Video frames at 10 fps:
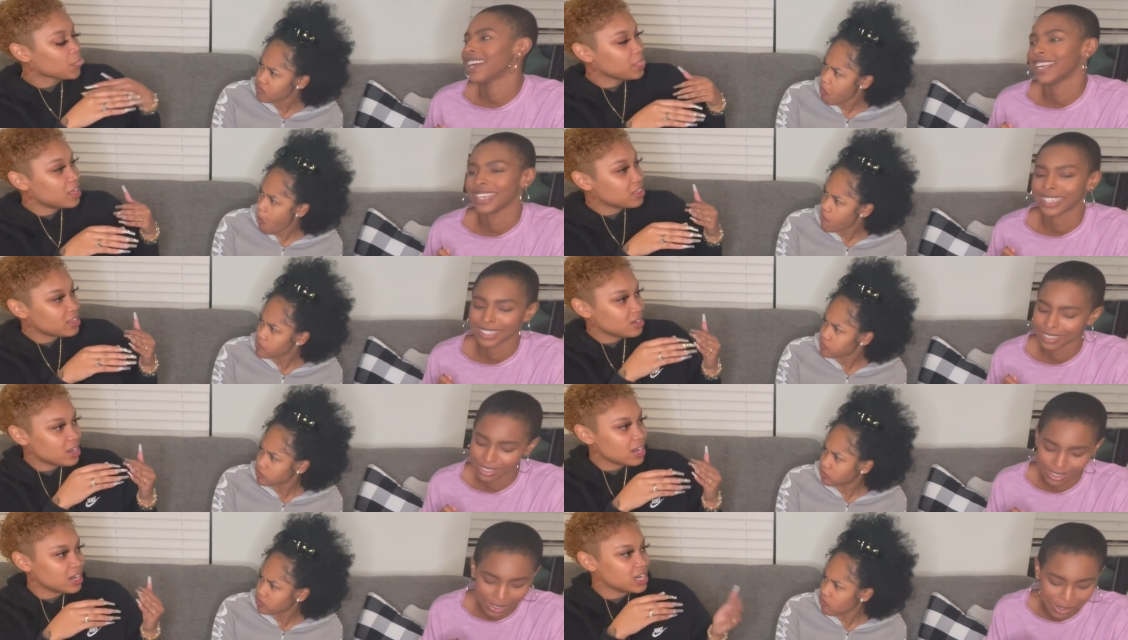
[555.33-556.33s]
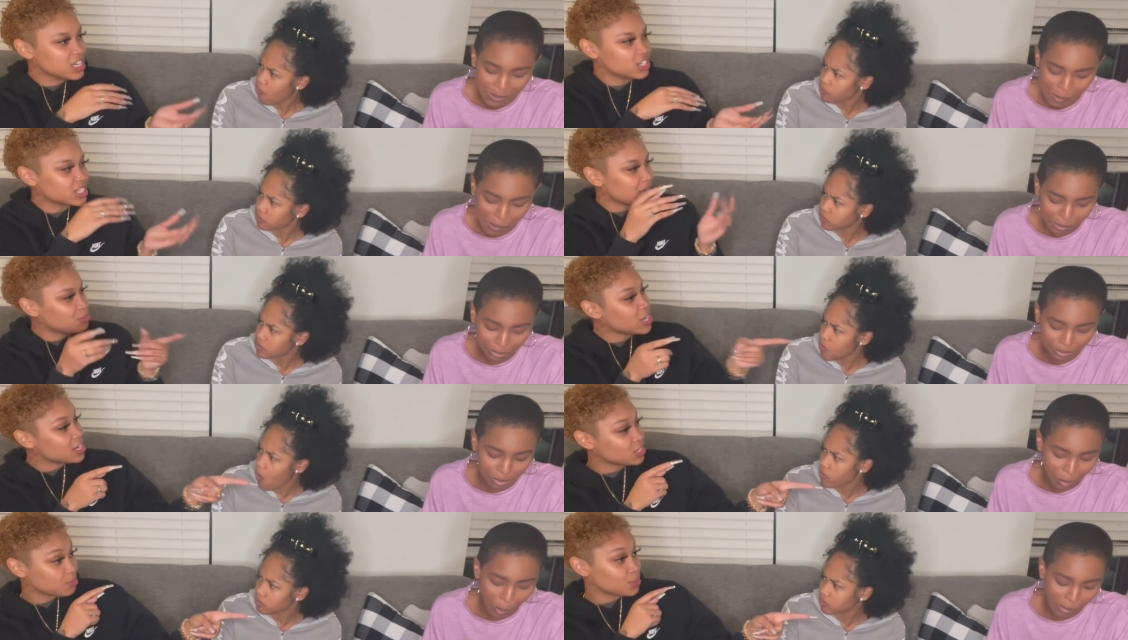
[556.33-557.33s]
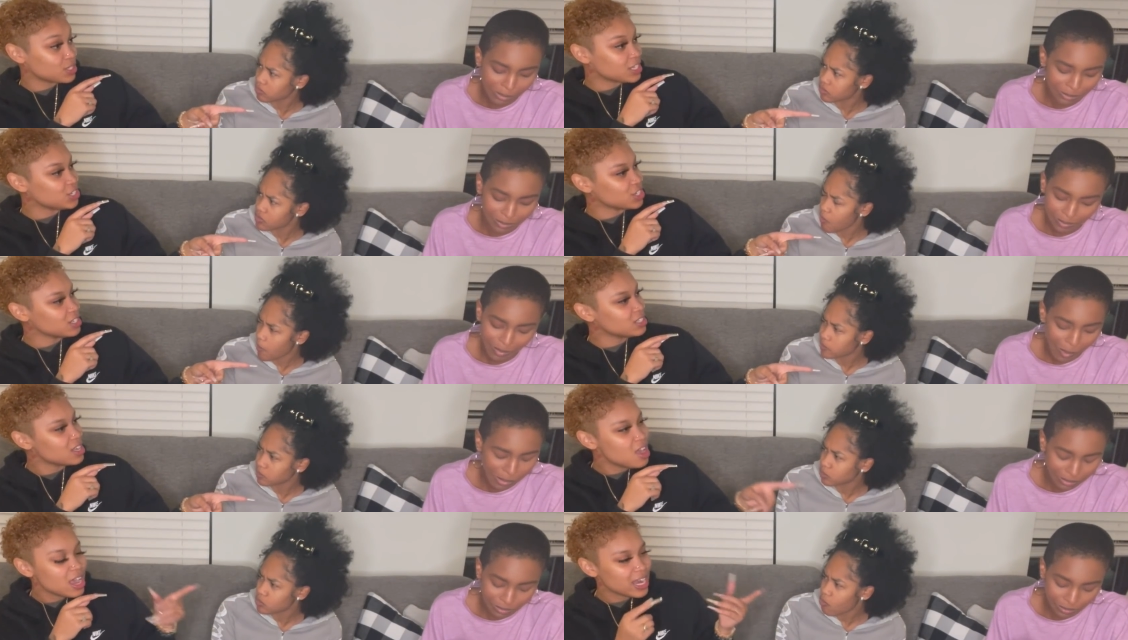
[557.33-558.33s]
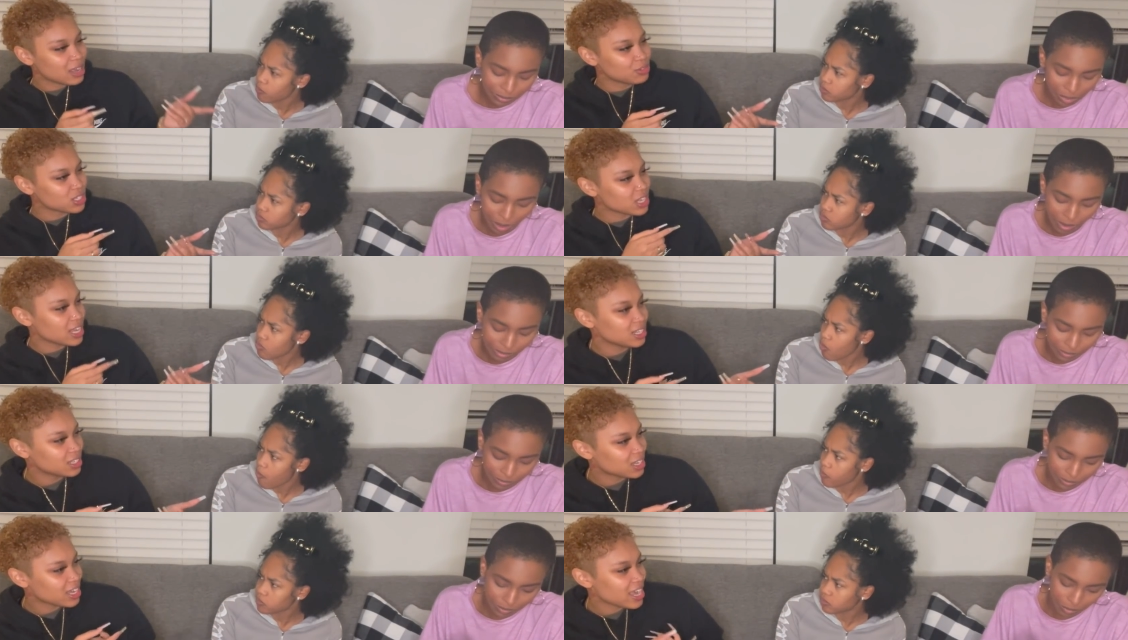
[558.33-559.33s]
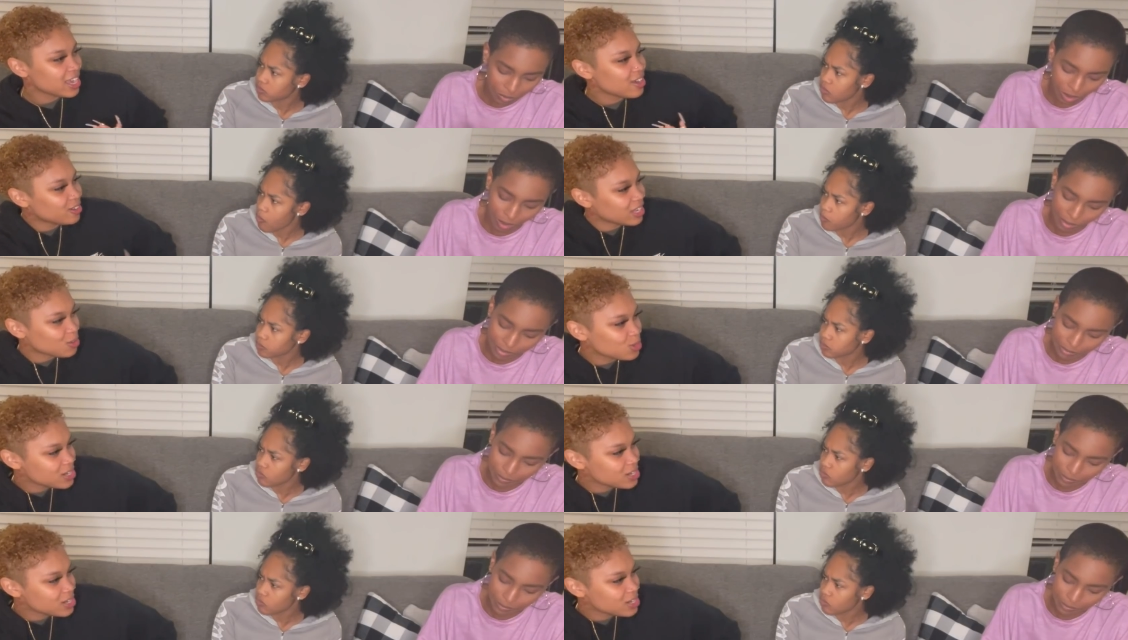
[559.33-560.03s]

Speaker 1: Nothing. And he just kept changing positions. And I'm just like, hey, yo, like, what